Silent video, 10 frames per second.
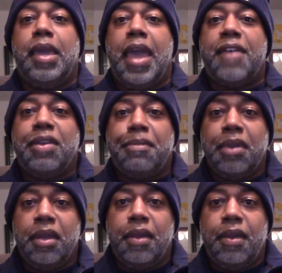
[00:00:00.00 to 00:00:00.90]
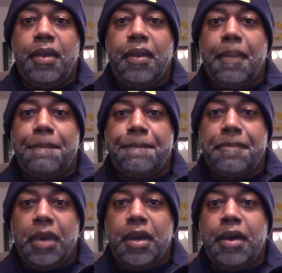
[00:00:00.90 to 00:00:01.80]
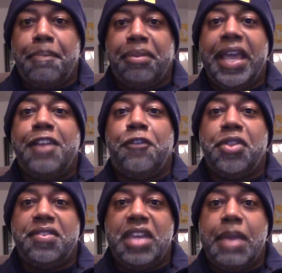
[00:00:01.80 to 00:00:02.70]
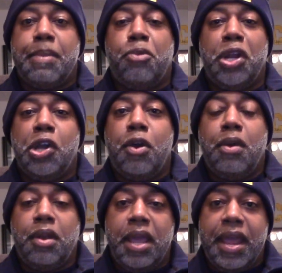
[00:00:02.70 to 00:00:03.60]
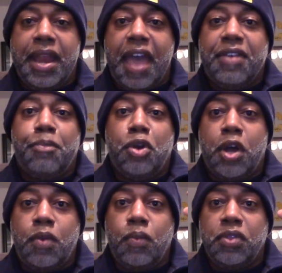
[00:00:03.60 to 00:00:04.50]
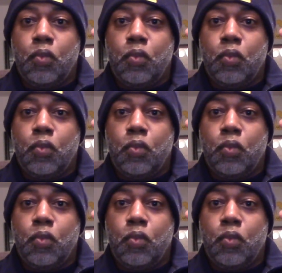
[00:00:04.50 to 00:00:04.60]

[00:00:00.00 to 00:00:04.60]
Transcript: Having played for the team and having put on